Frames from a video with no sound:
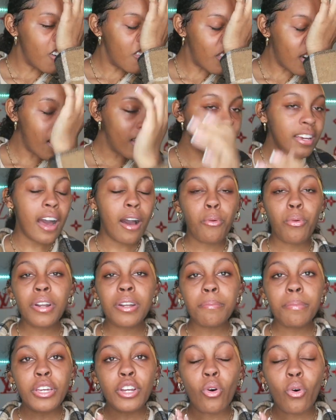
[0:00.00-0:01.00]
I
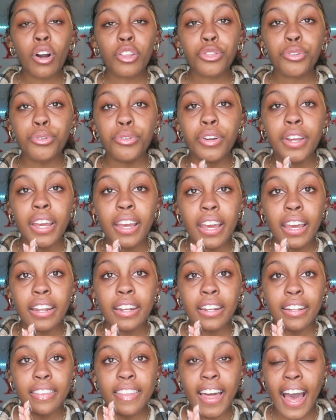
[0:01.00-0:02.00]
wouldn't be going through
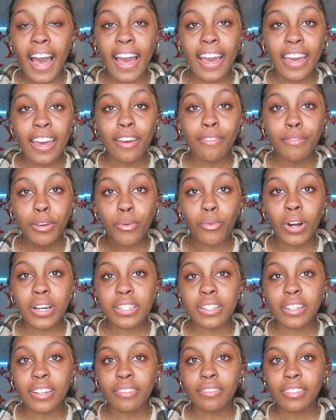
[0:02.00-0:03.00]
that if it
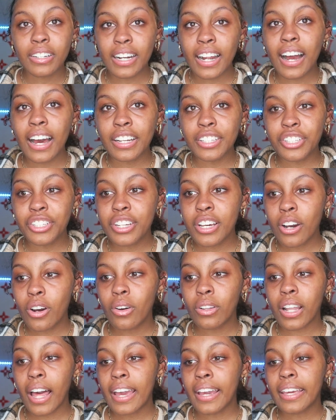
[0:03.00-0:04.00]
wasn't for God. You
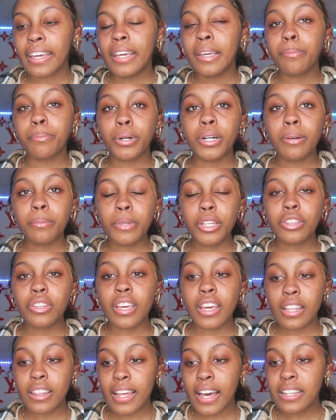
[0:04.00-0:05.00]
know, like, he put me
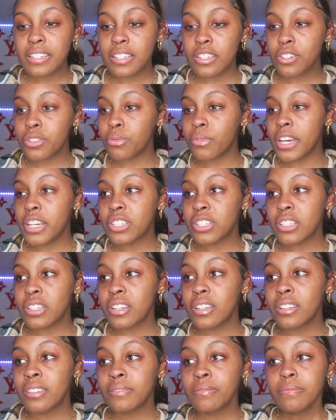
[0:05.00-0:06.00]
in that
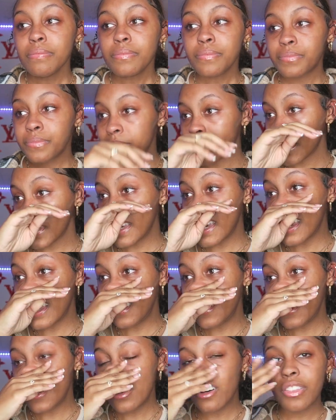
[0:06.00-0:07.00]
situation,
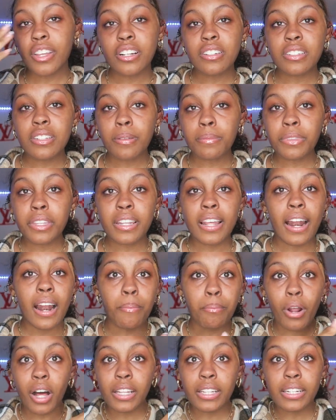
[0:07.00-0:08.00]
and you know, there's something that
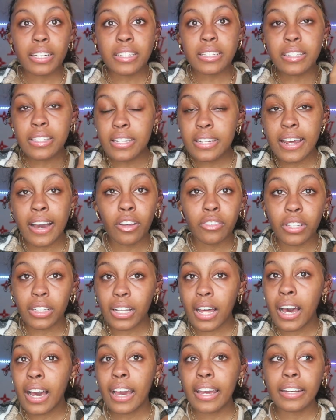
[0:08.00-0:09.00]
I probably didn't see down the
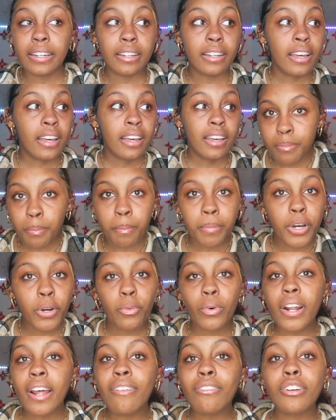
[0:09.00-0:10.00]
line,
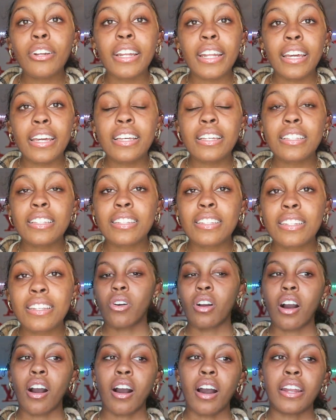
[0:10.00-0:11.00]
but whatever it is, I
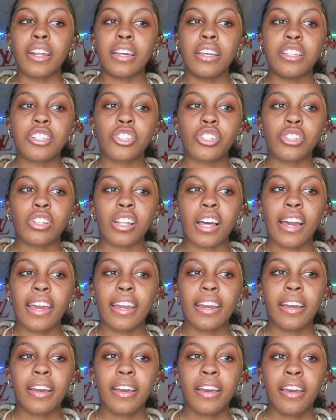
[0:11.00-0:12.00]
was caught into
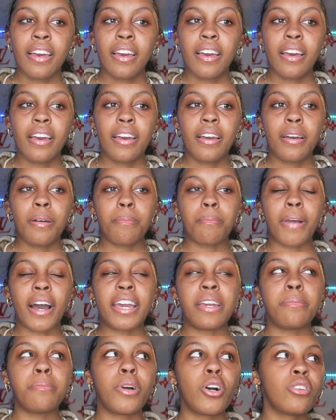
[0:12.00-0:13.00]
like
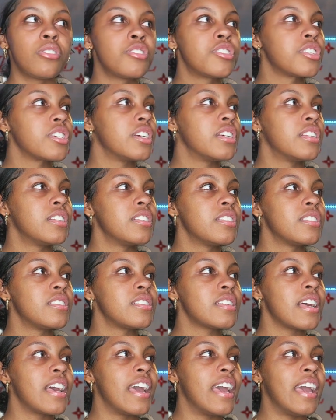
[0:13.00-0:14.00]
my
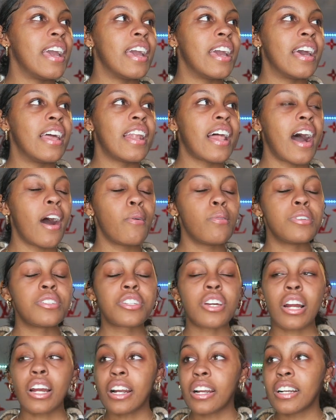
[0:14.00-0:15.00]
emotions and I
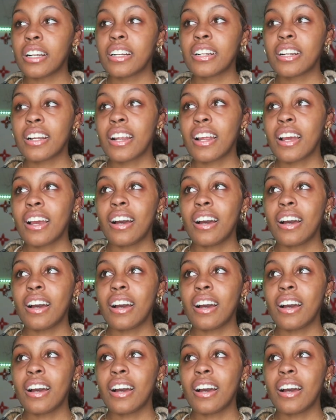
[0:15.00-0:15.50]
was hurt.